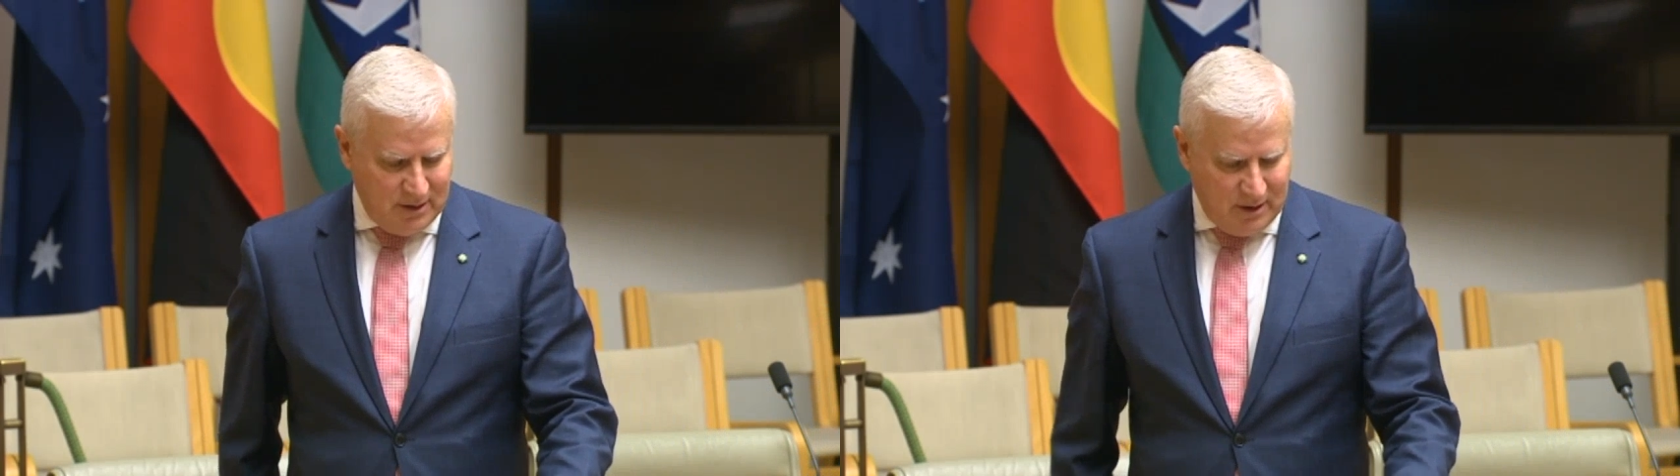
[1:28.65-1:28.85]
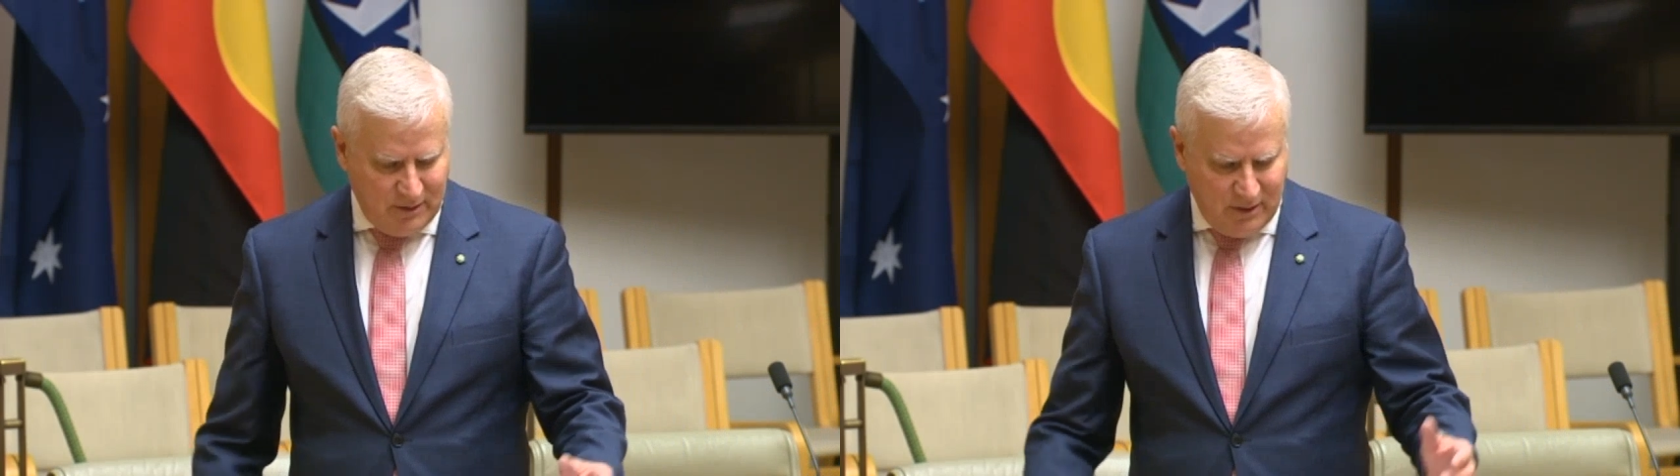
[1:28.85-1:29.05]

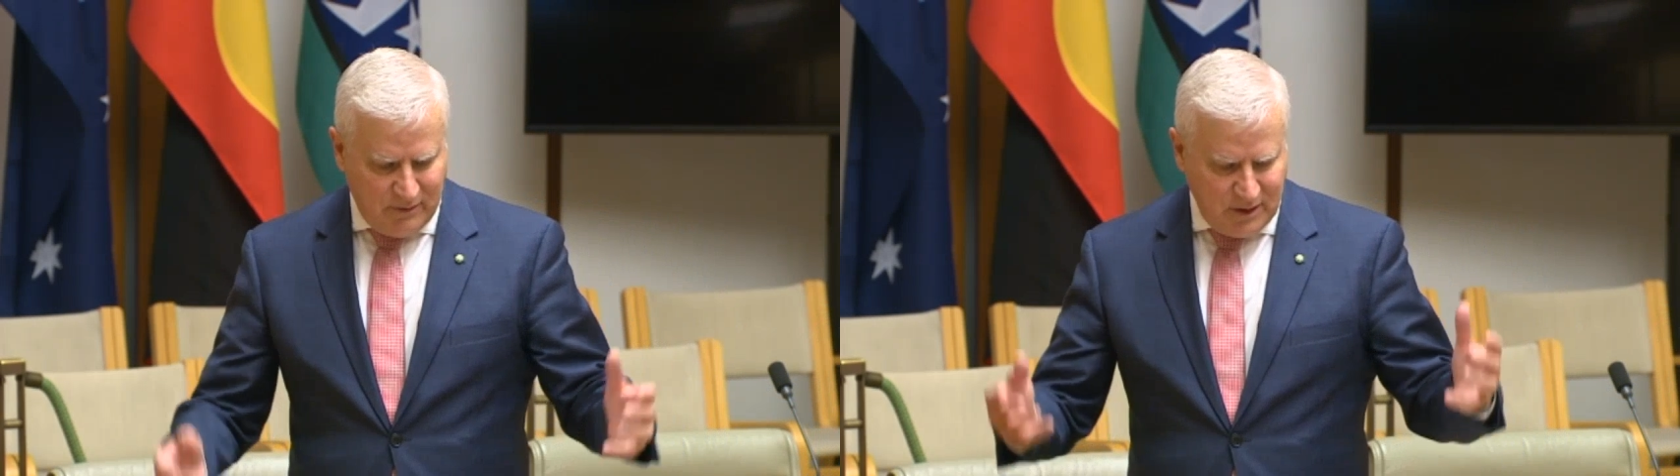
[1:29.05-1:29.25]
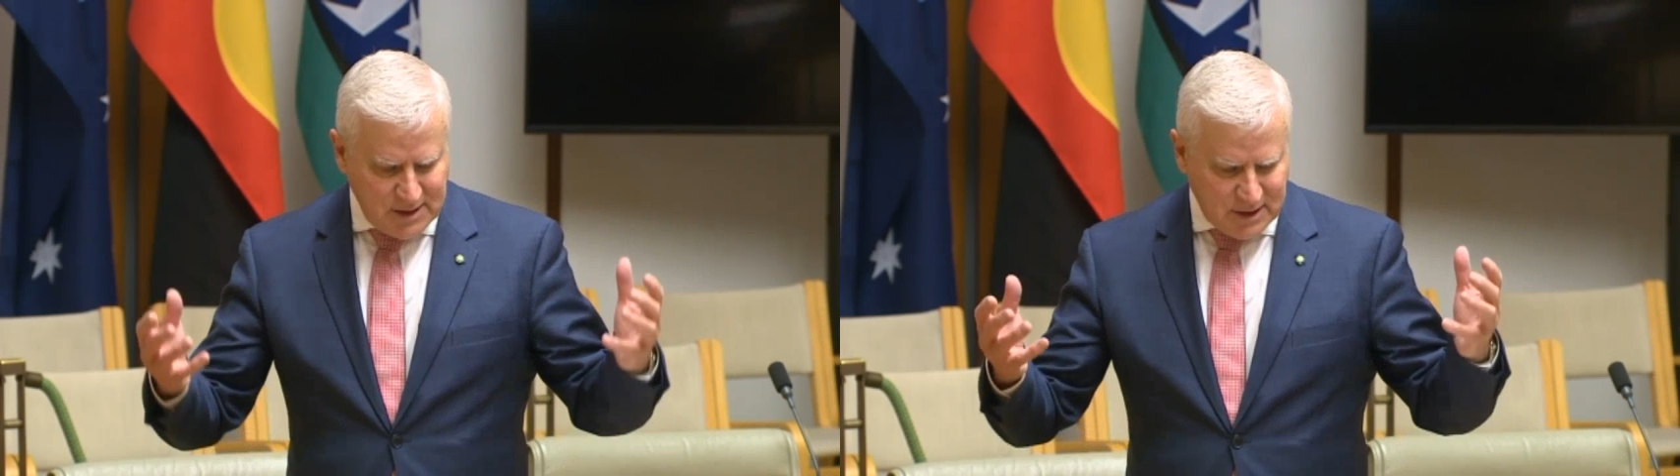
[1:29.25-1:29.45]
And
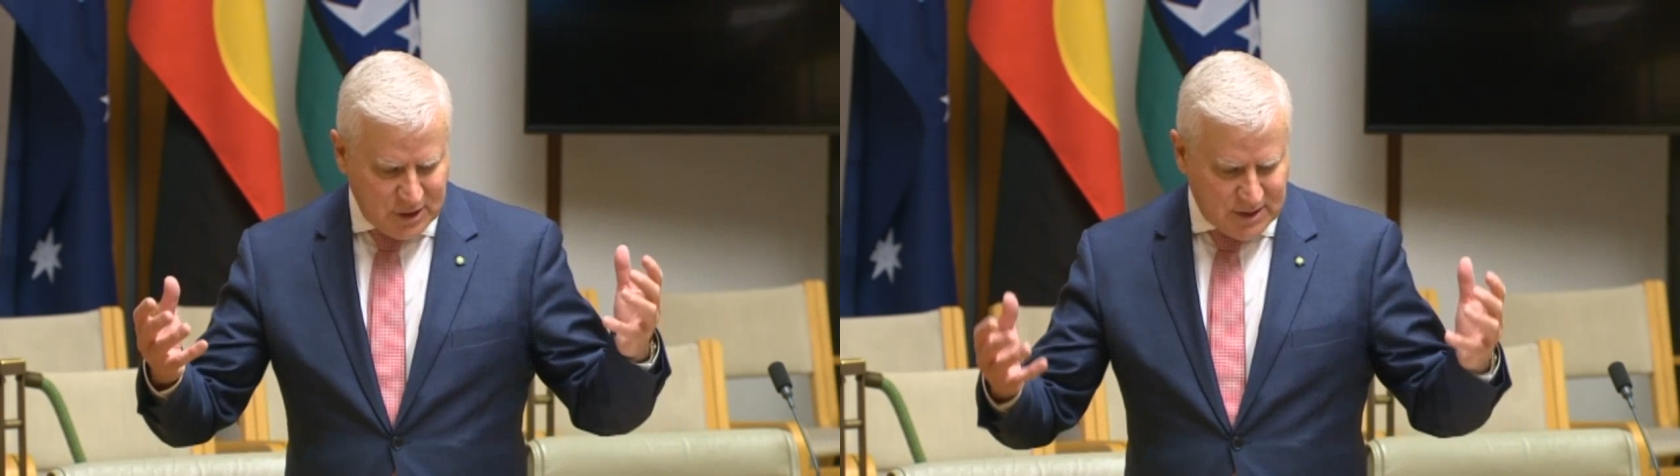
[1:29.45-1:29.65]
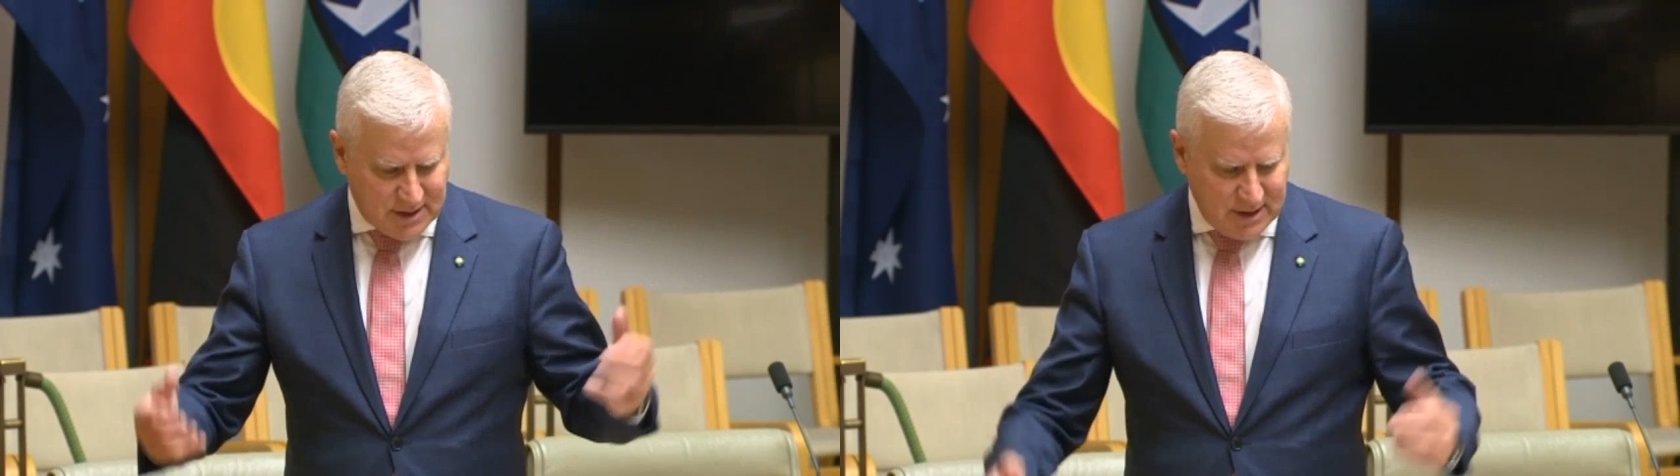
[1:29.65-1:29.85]
these are
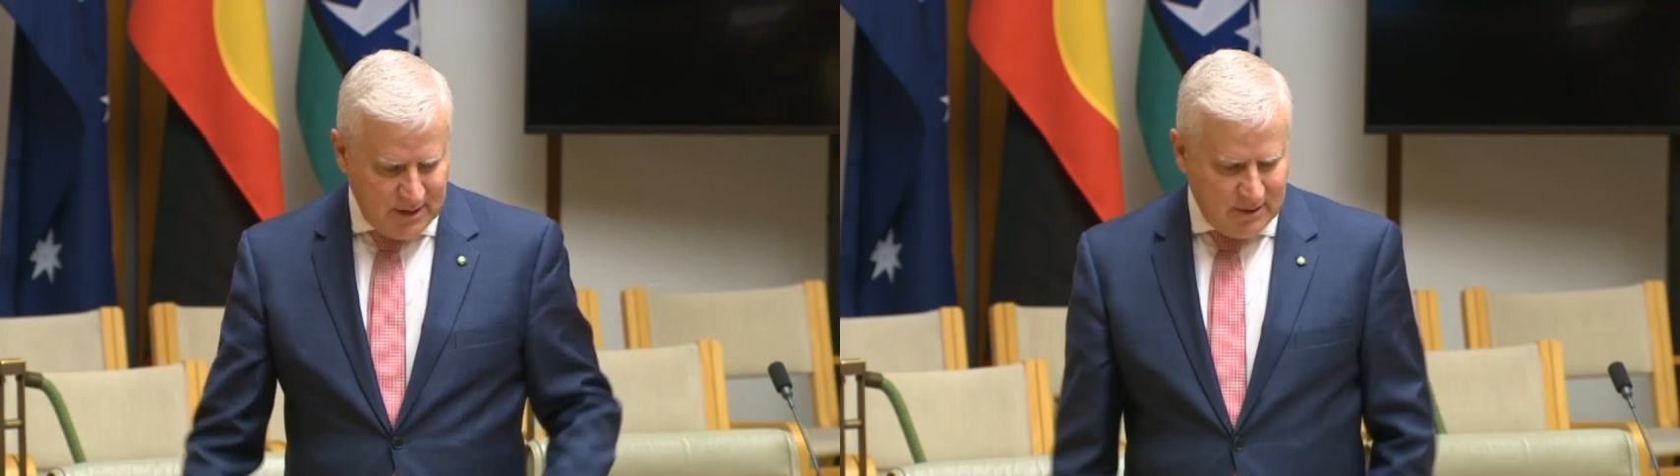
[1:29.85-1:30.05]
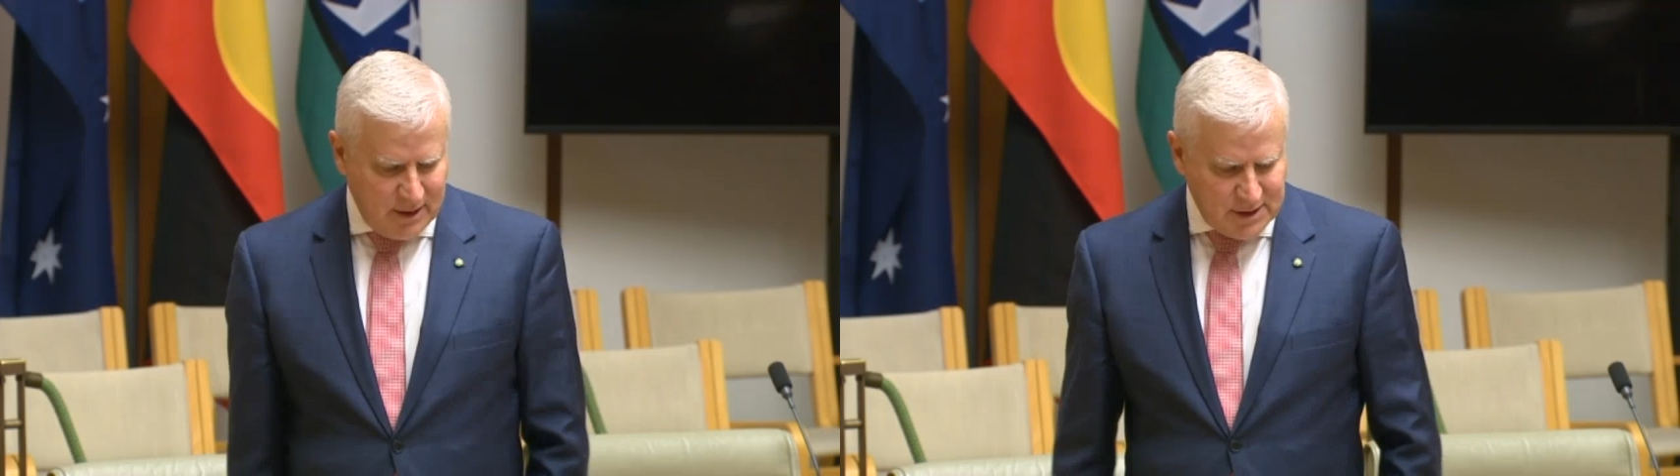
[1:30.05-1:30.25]

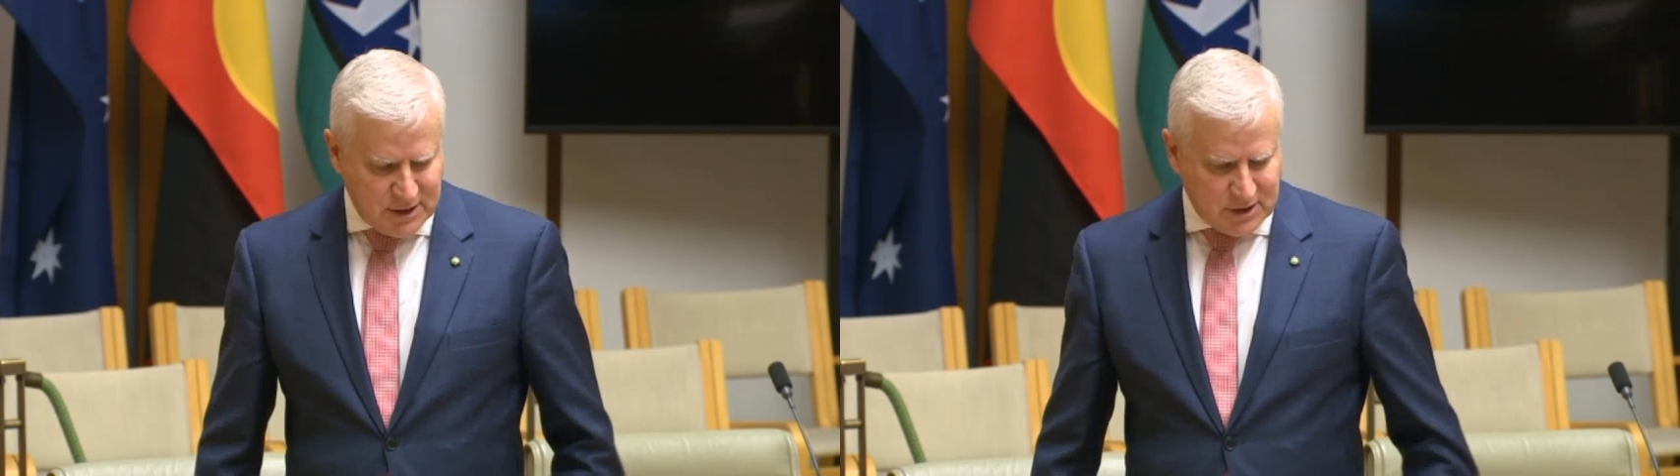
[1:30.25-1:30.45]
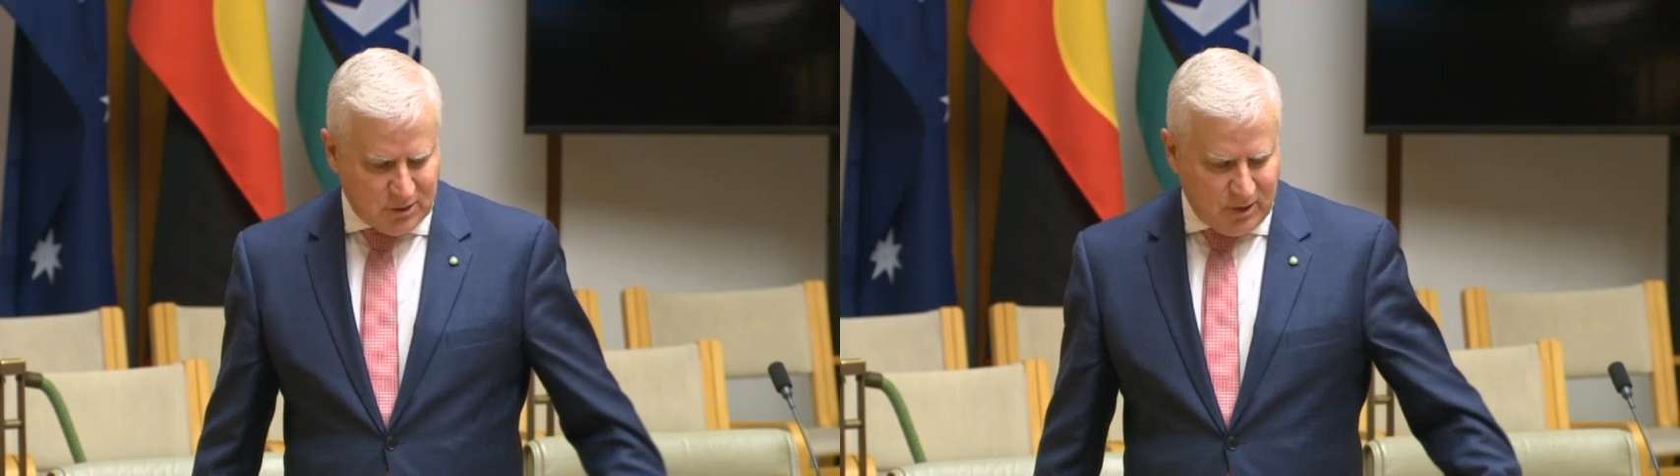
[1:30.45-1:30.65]
just